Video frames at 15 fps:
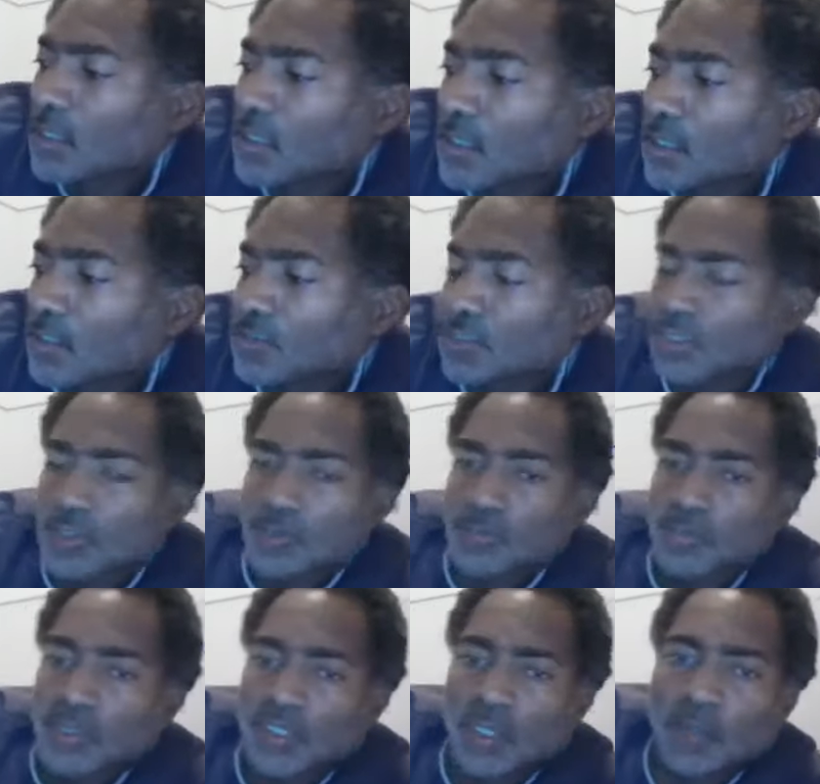here's a new
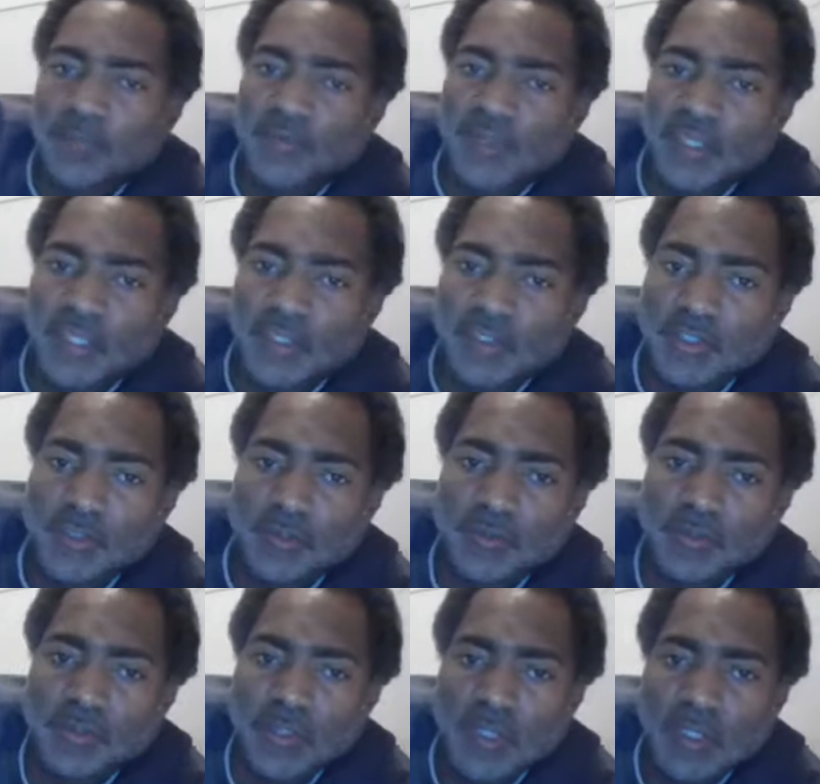book I'm reading
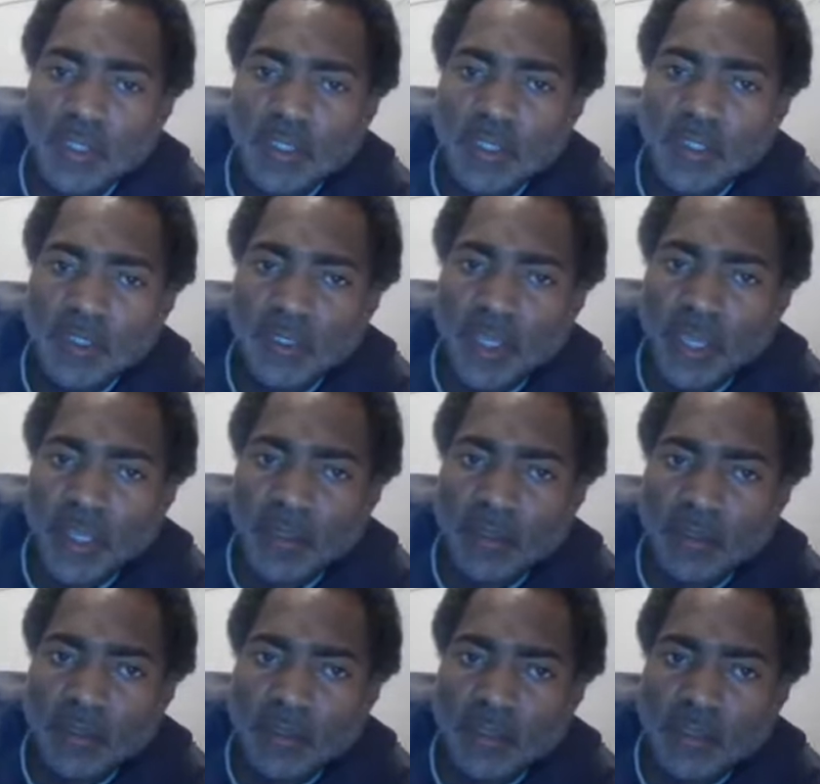too. That
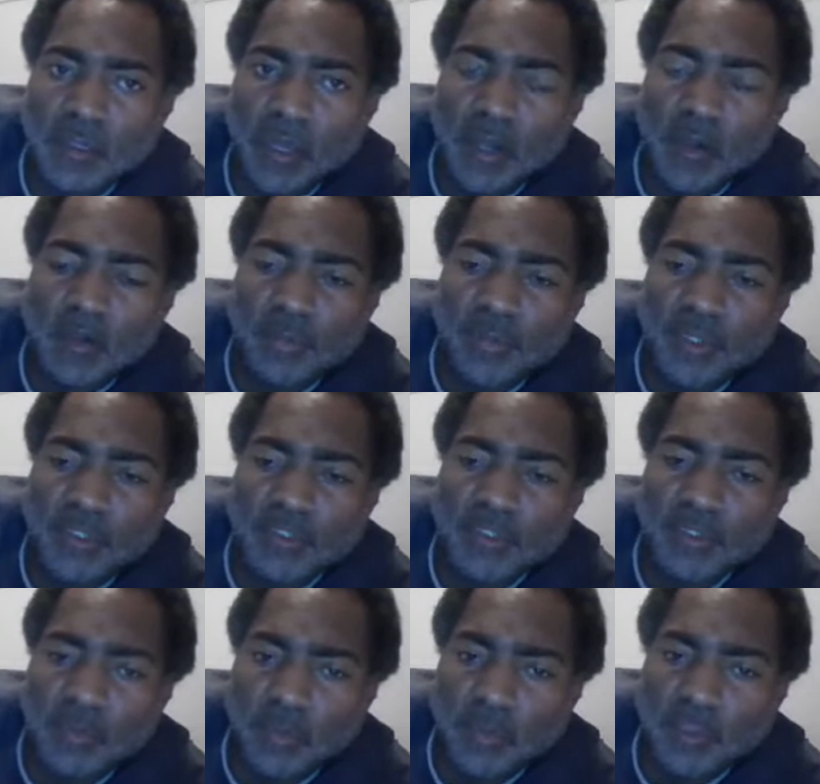uh, all praise
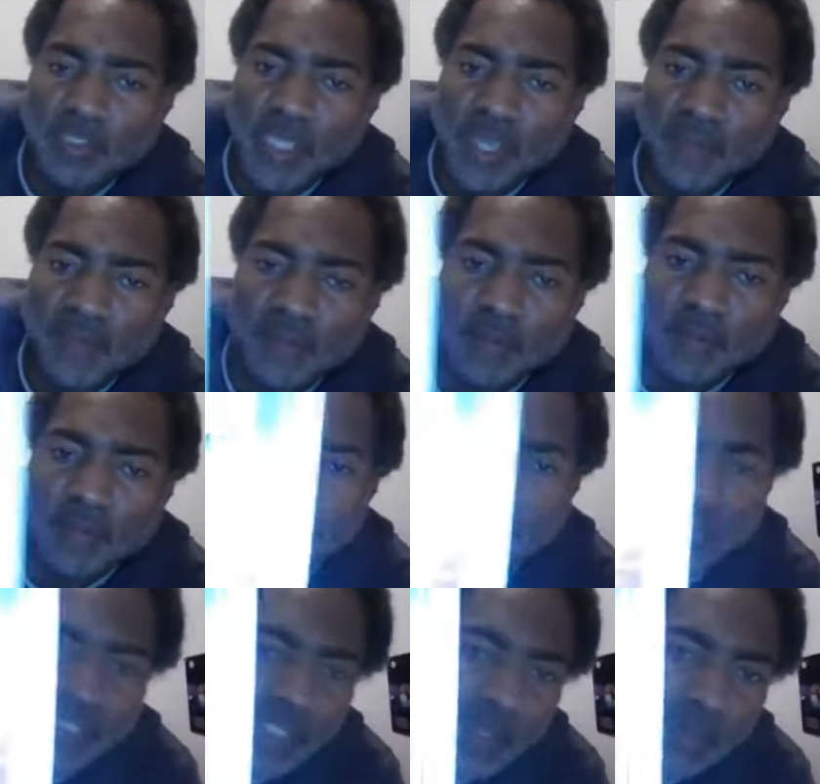to the Most High for
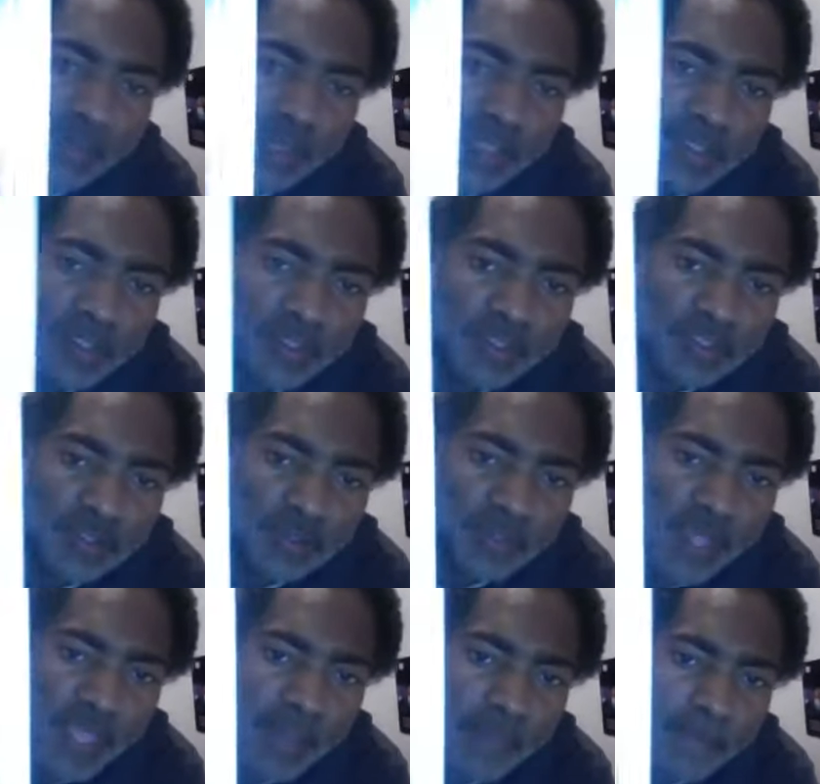impressing that brother to do
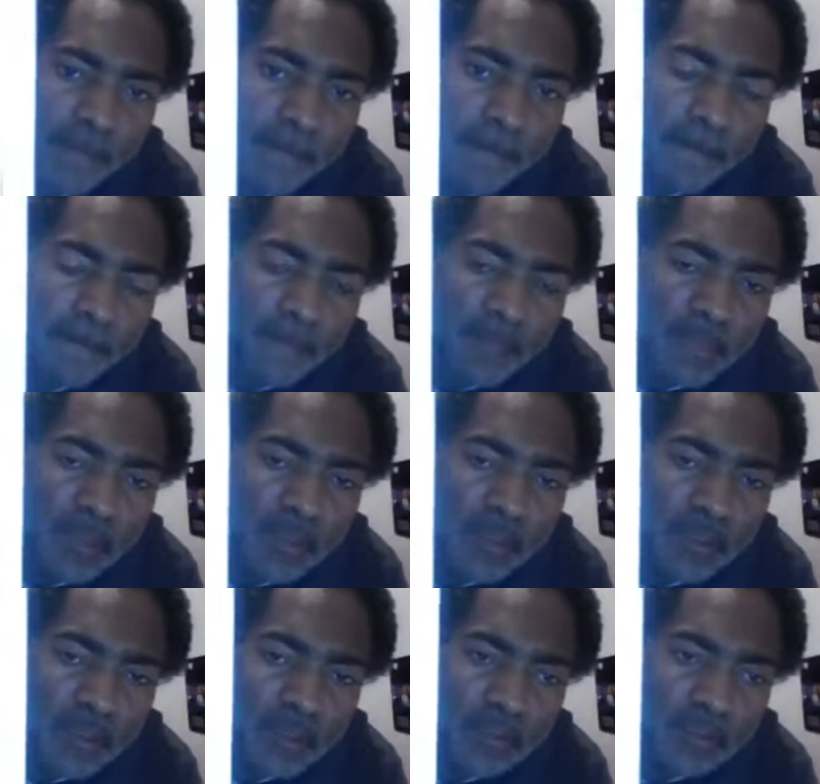that.
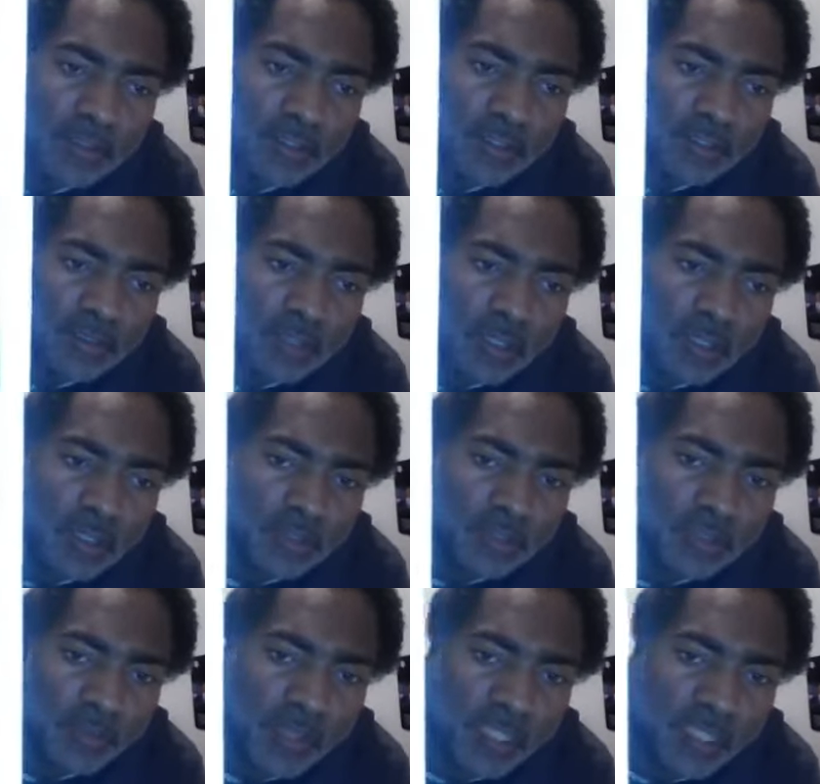The uh,
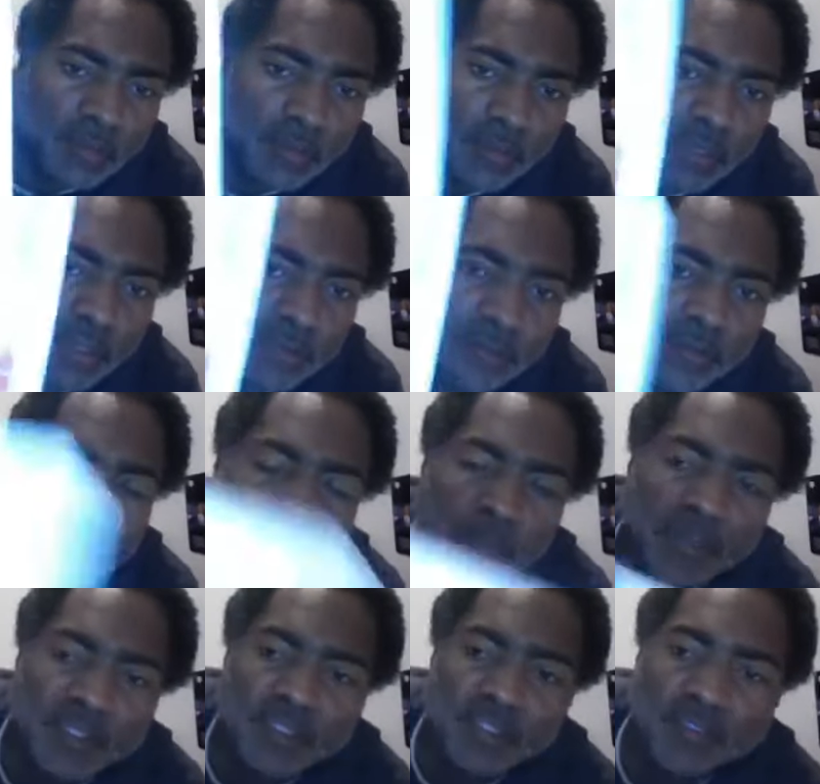Jamaican brother, I
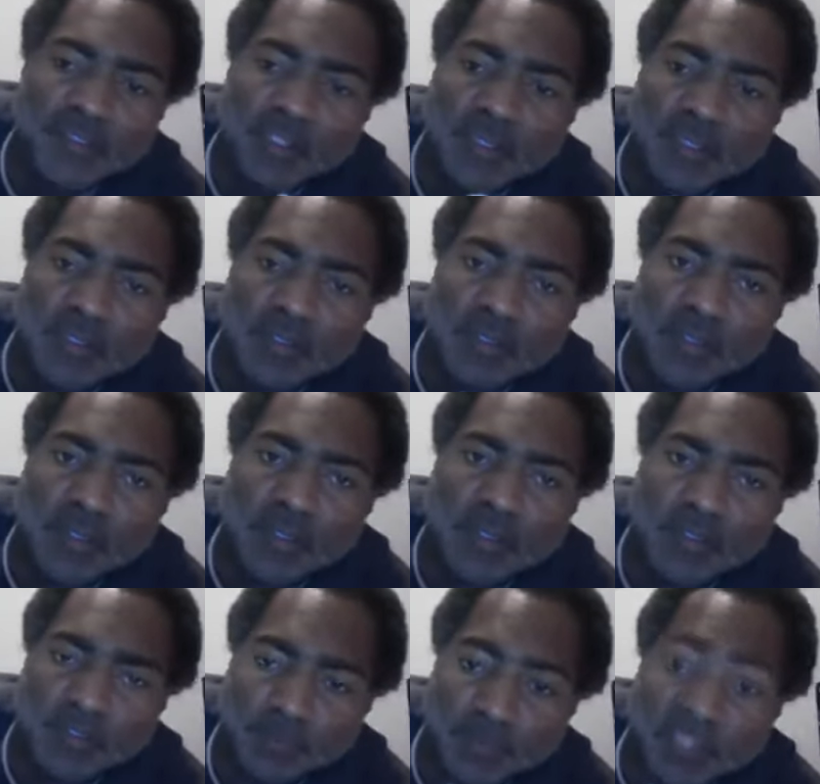mean the, the the
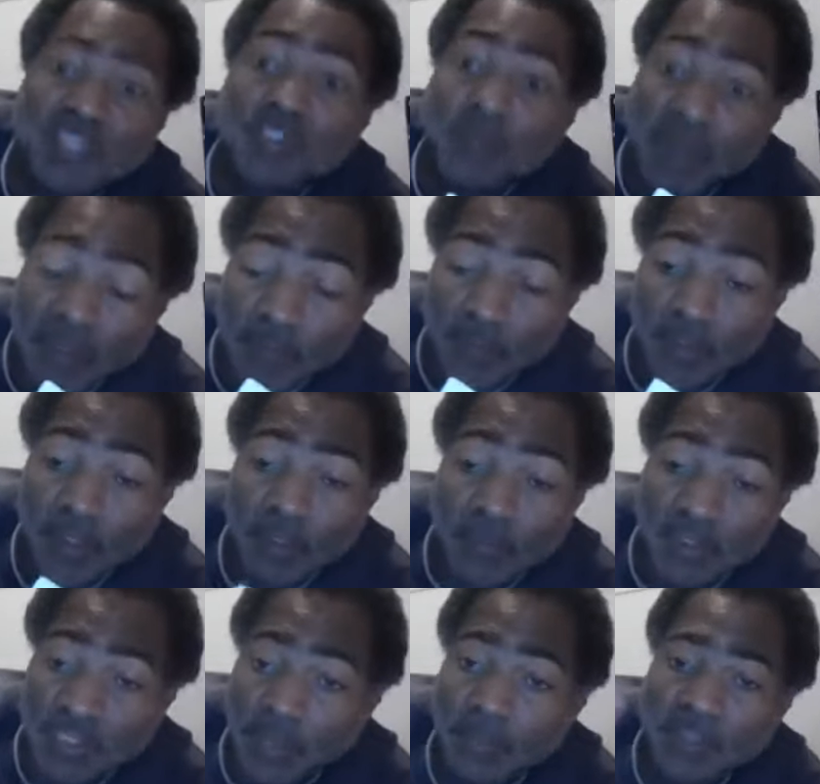Benjamite brother. I'm gonna
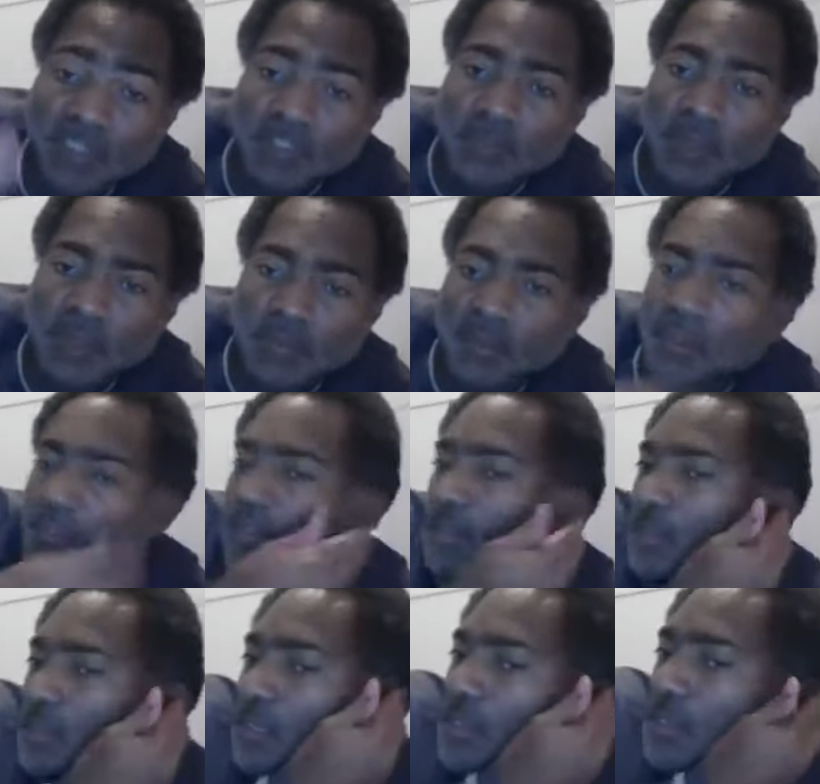say Benjamite brother,
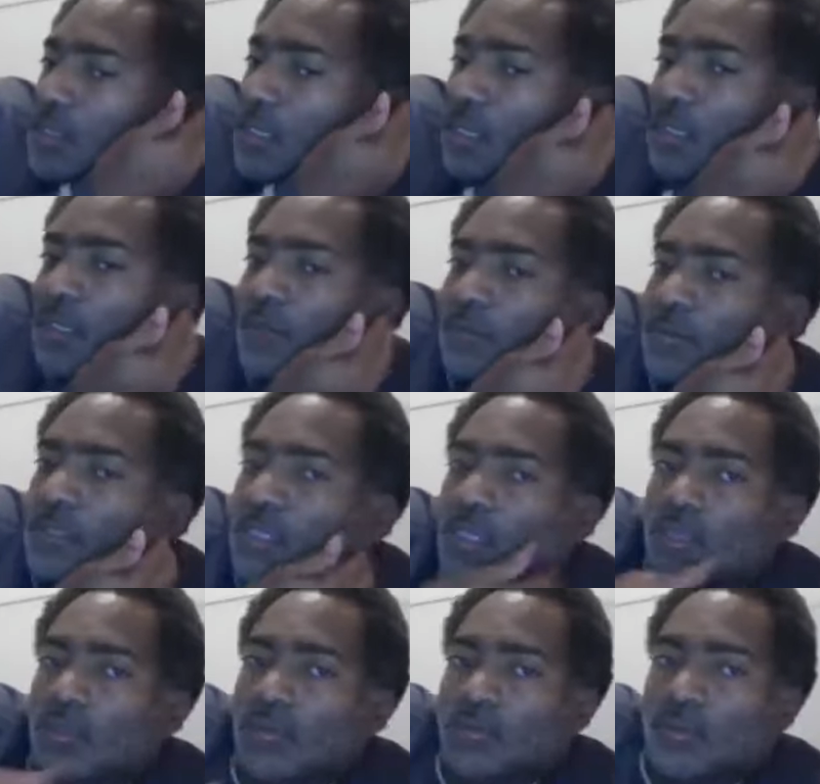and
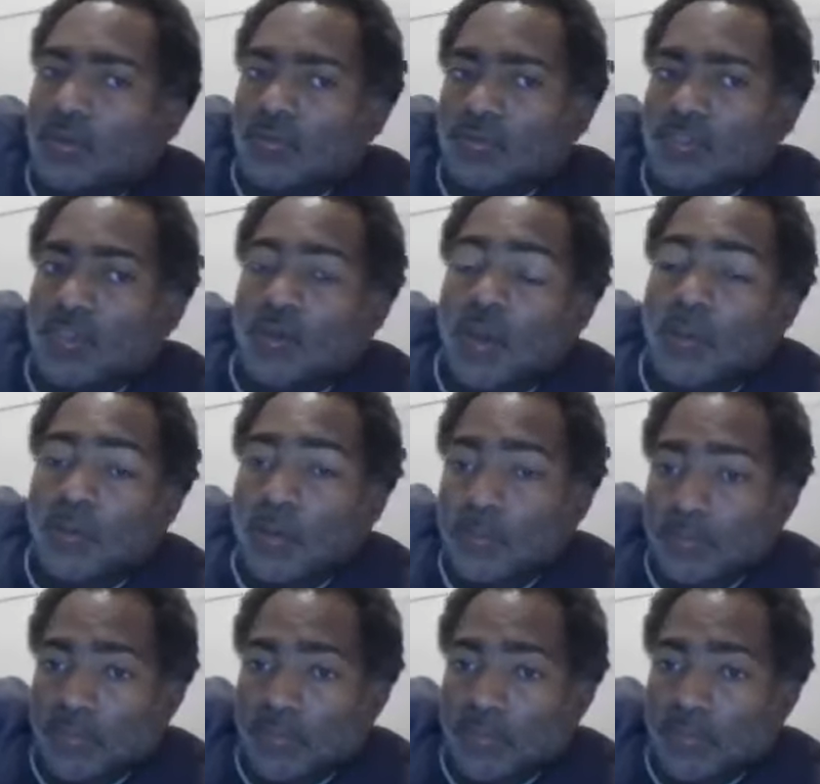everything, you know. So I'm gonna